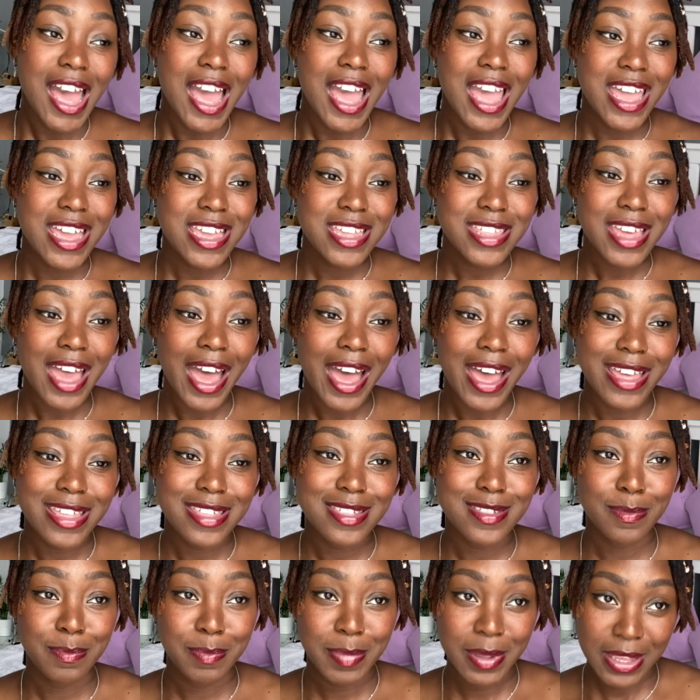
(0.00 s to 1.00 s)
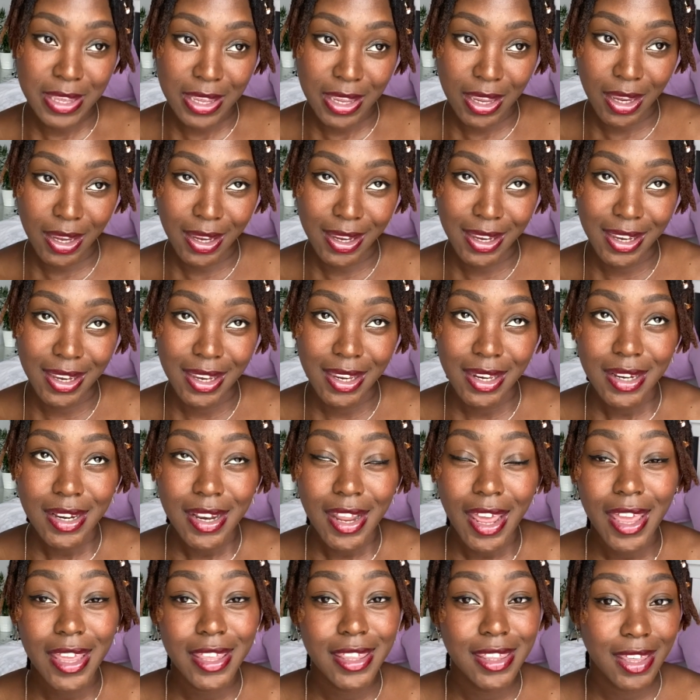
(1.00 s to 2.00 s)
It has been
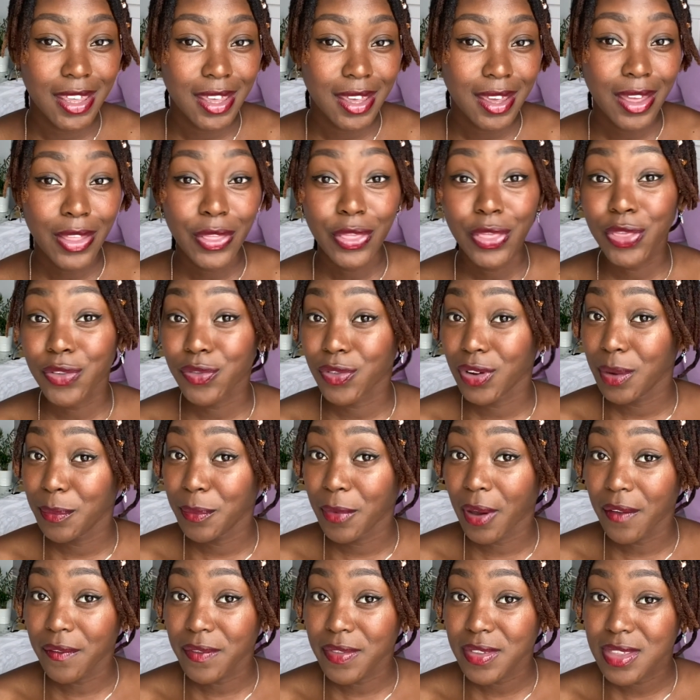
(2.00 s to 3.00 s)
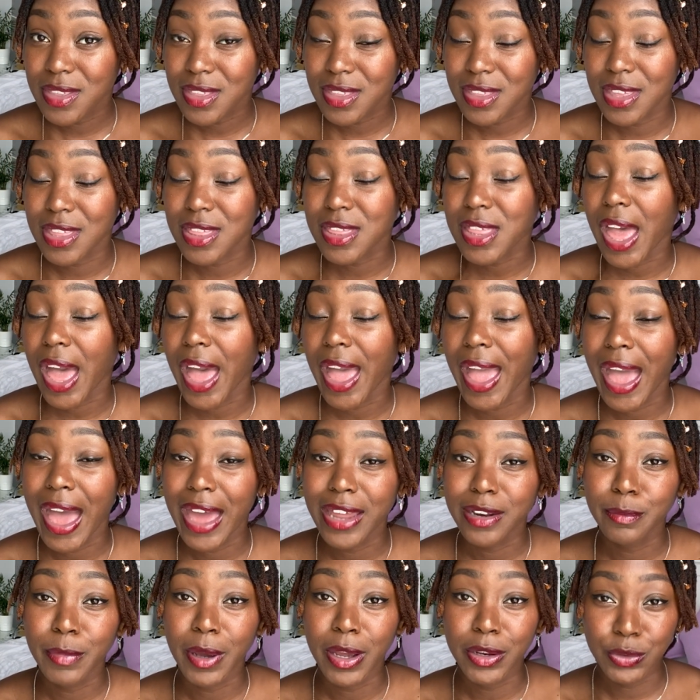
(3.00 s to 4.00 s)
a year and 3 months since I
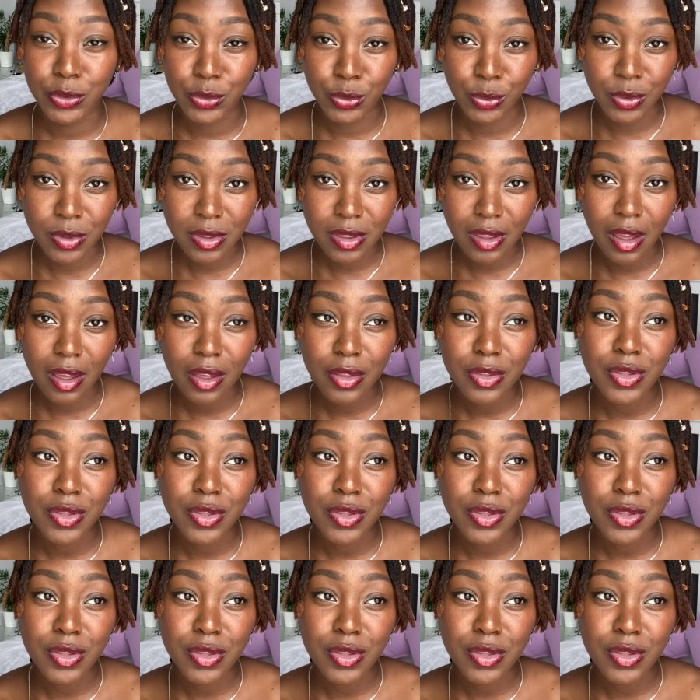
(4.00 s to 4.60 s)
had my daughter,